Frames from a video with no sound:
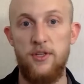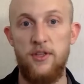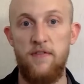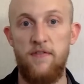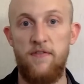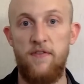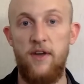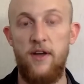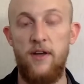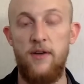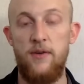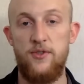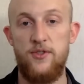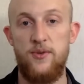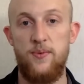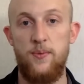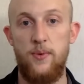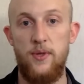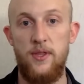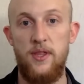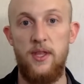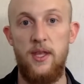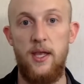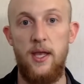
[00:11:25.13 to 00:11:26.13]
of the fronts
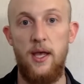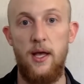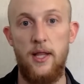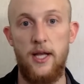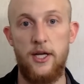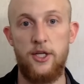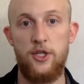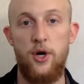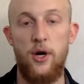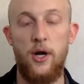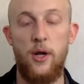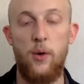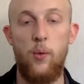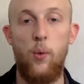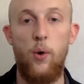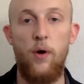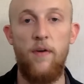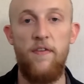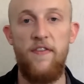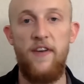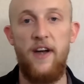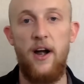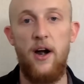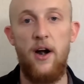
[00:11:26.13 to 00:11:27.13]
with the electronic
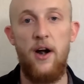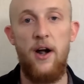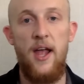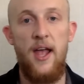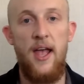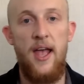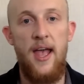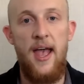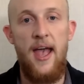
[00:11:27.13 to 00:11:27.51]
warfare.